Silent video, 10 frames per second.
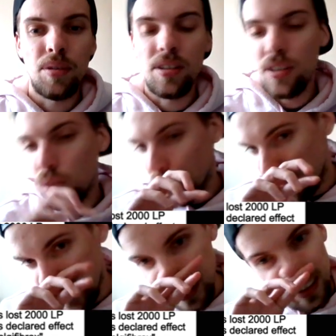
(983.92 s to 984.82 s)
But the annoying
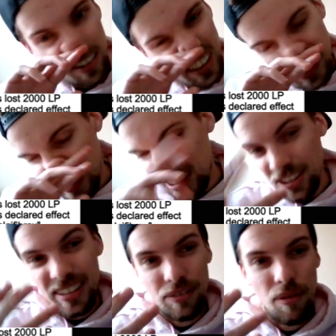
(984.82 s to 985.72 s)
thing here is it's
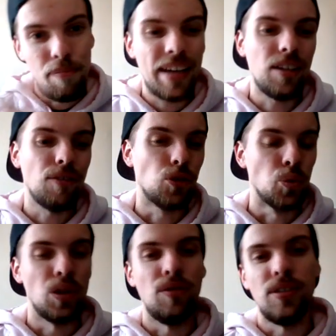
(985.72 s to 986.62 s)
not even big enough to
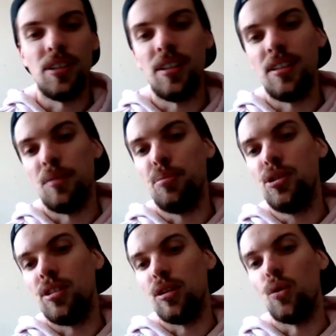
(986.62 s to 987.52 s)
run over the
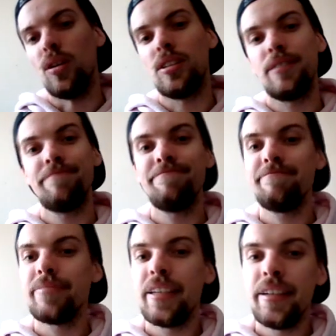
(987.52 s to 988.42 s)
boosted Lord. So
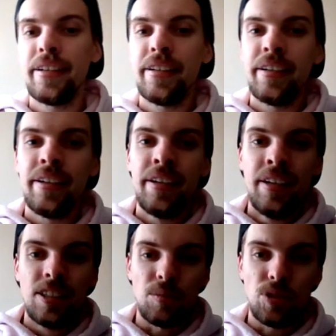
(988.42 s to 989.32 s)

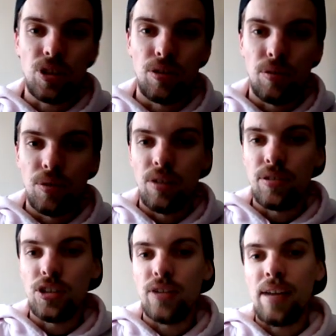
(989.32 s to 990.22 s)
I'm just gonna run
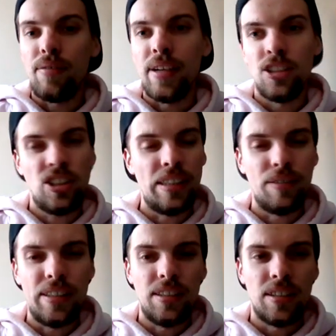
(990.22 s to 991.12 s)
over the drive here, see
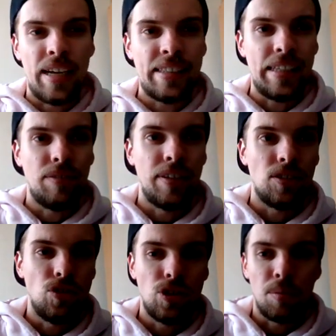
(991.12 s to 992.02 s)
if he has
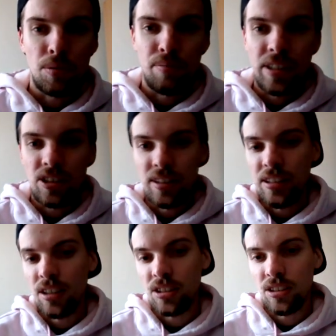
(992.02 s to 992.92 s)
anything to stop the prison.
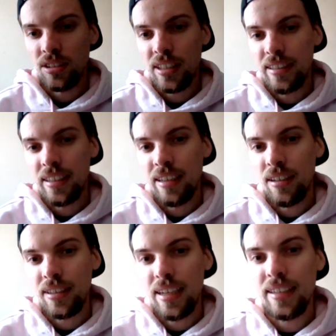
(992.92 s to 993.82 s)
He doesn't. And
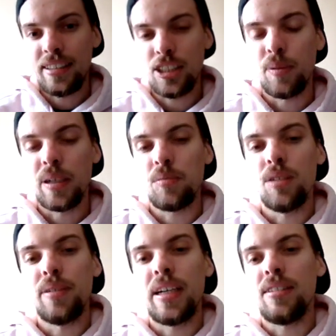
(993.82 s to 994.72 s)
at this point I'm
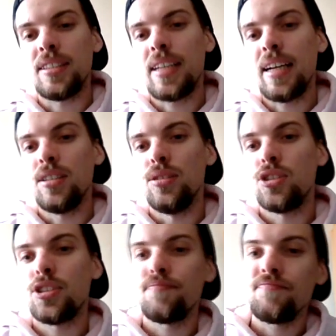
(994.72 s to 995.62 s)
gonna bring out
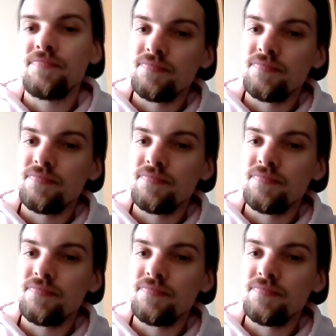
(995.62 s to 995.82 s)
Escatos.